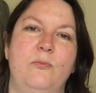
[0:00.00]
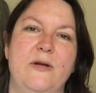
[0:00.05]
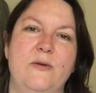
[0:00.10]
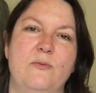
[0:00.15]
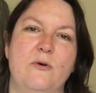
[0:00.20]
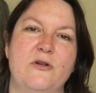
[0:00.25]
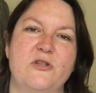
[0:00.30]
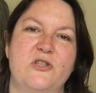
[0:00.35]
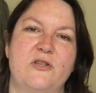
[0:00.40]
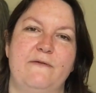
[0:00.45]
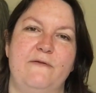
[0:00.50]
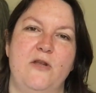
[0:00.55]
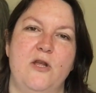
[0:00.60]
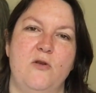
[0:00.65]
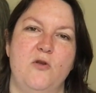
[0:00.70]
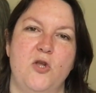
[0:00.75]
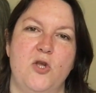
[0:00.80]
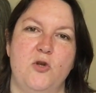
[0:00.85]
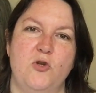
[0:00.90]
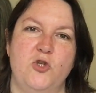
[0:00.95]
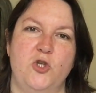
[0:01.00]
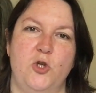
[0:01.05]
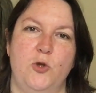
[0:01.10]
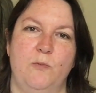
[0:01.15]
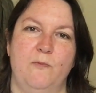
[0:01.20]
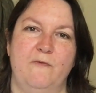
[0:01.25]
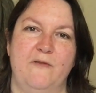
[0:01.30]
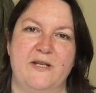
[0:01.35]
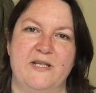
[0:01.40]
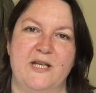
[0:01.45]
watched a few YouTube
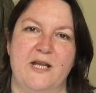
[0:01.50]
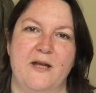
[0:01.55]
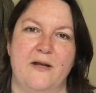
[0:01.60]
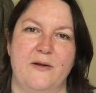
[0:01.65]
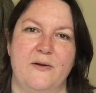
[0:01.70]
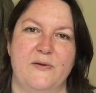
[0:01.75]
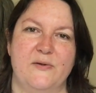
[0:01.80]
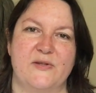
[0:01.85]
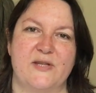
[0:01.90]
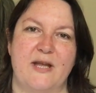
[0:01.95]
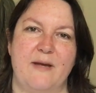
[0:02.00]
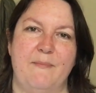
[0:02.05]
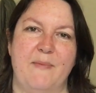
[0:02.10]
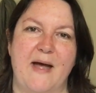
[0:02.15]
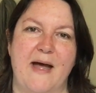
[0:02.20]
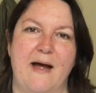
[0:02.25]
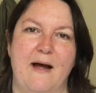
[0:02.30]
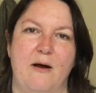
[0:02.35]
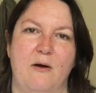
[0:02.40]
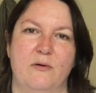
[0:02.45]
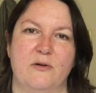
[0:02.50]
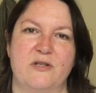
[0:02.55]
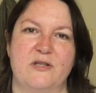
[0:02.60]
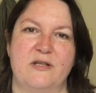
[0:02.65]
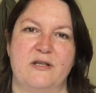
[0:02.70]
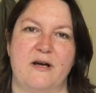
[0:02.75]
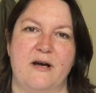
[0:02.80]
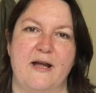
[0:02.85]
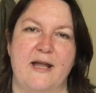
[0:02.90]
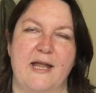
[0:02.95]
videos about
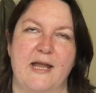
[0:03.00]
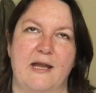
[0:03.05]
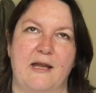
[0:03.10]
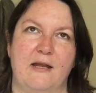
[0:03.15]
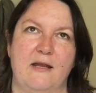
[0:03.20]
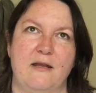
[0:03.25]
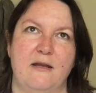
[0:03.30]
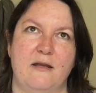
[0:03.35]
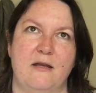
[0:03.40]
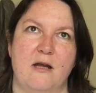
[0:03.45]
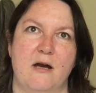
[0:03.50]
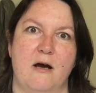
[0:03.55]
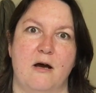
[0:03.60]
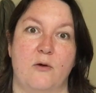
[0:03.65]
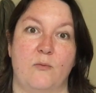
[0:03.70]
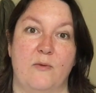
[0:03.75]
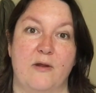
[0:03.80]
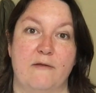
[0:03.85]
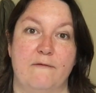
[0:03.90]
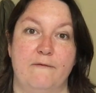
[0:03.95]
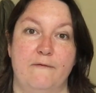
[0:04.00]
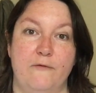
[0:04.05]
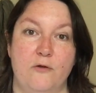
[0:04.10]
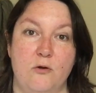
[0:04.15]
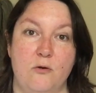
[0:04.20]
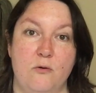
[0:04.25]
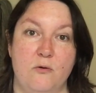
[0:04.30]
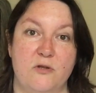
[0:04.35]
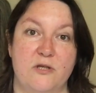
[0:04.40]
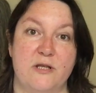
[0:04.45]
dyeing yarn with
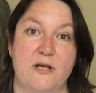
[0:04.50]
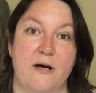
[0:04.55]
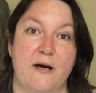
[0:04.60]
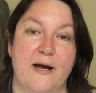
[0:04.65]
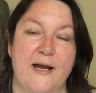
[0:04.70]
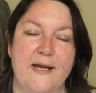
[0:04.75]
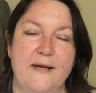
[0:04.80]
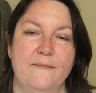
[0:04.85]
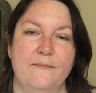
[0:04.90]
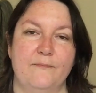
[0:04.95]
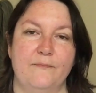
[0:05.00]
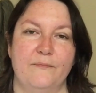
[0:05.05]
food dye,